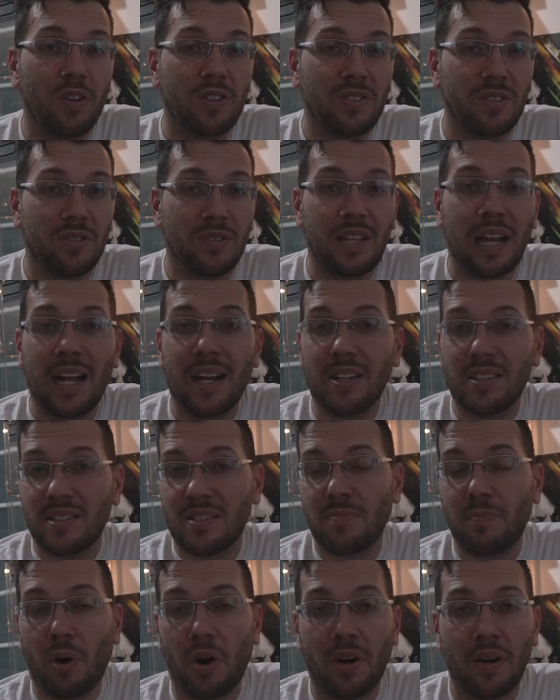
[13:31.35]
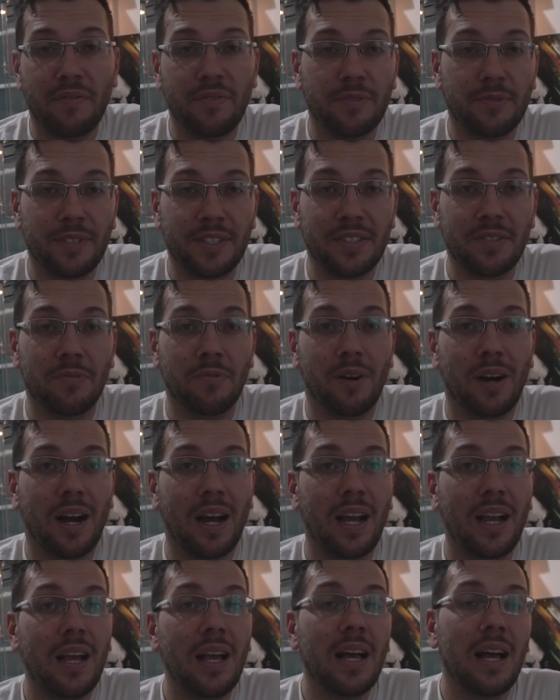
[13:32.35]
So that's part of the reason
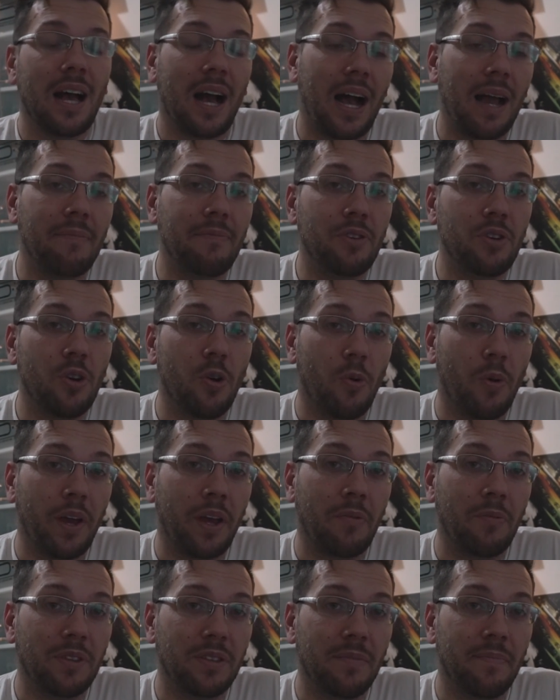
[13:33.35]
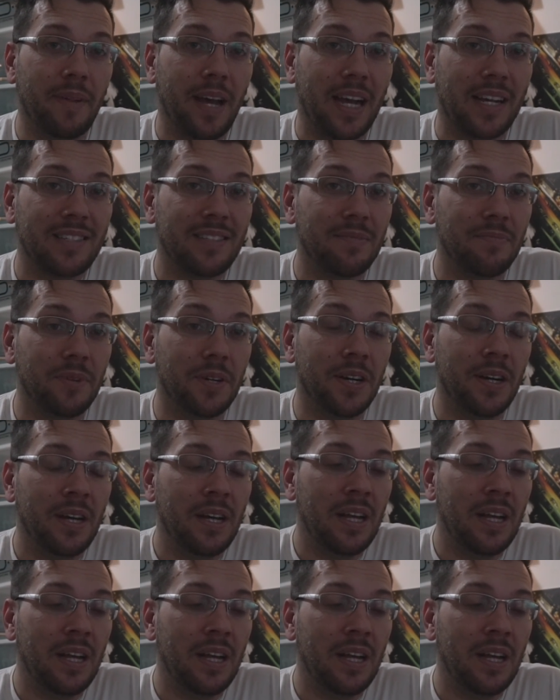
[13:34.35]
why I'm going with the Maxima.